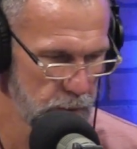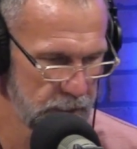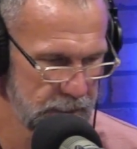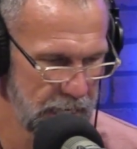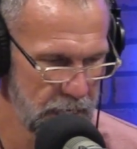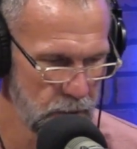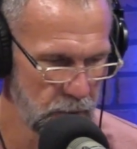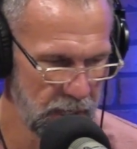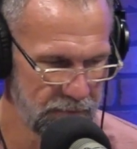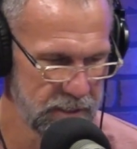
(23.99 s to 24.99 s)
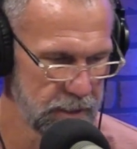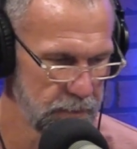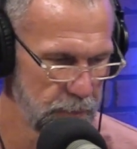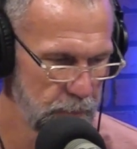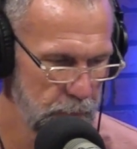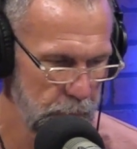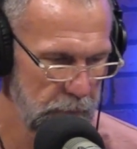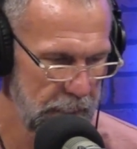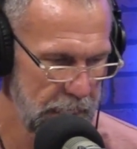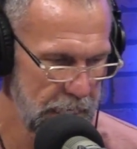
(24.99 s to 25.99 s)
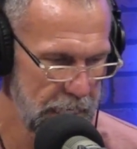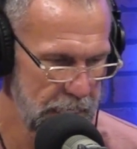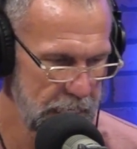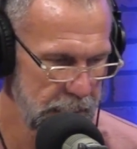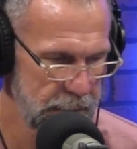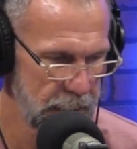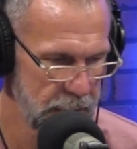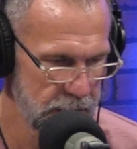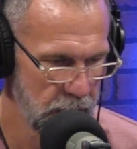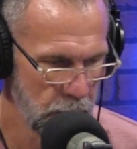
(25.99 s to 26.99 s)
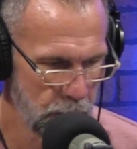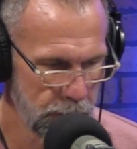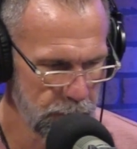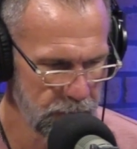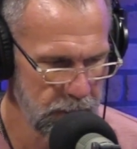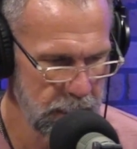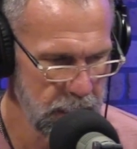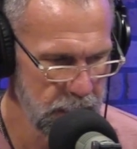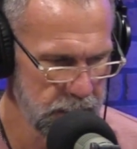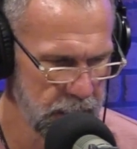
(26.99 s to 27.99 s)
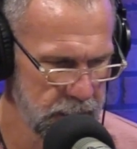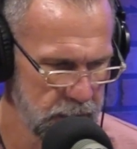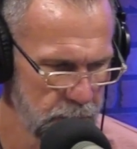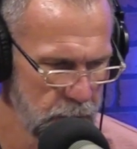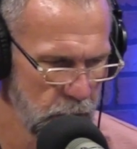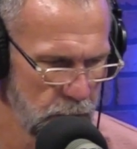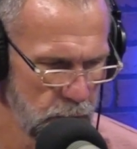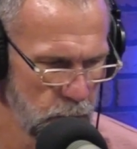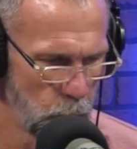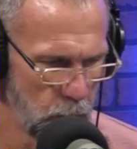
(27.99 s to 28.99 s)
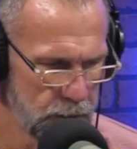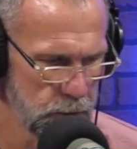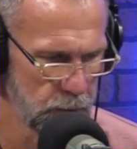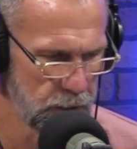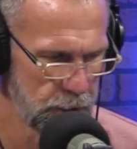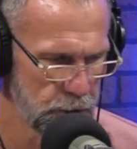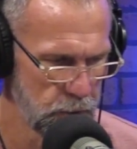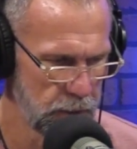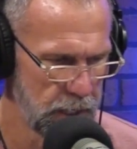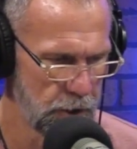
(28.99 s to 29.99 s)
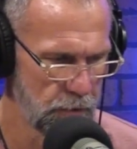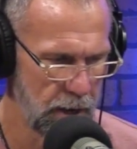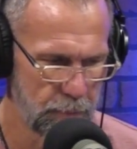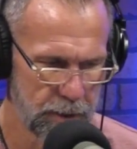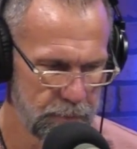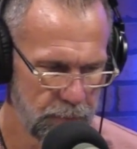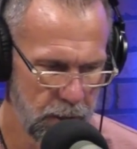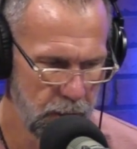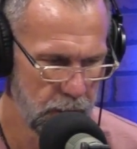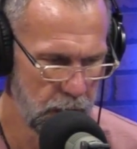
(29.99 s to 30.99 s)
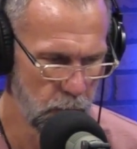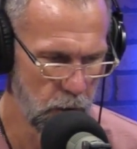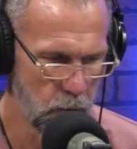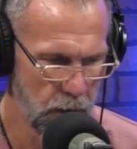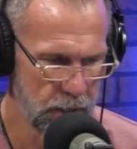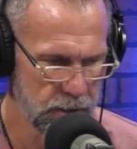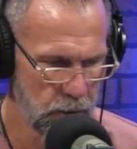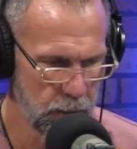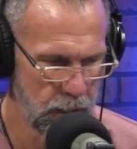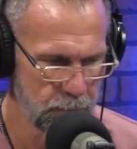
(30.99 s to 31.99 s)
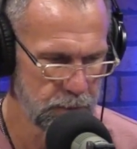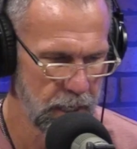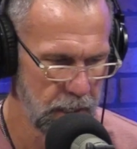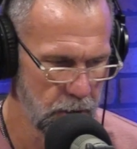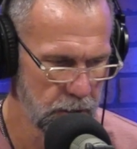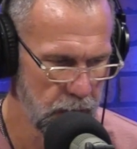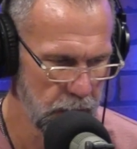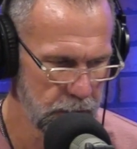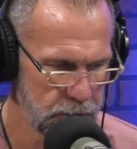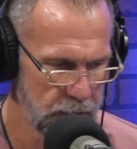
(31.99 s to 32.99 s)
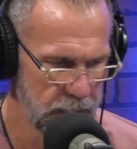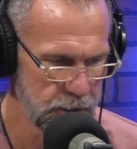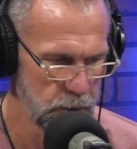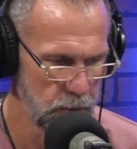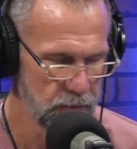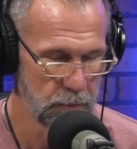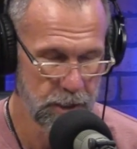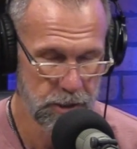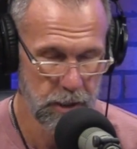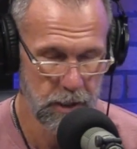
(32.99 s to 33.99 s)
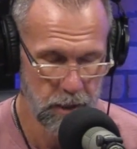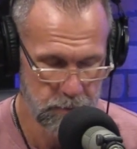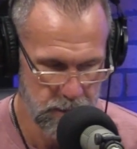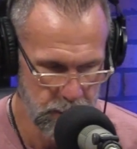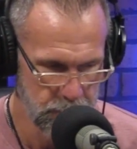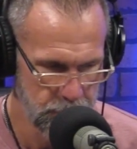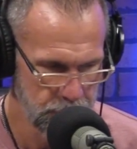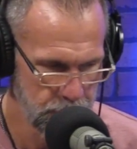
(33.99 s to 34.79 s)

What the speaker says: one is Daniel Levitin, and he says, critical thinking is not something you do once with an issue and then drop it. It requires that we update our knowledge as new information comes in.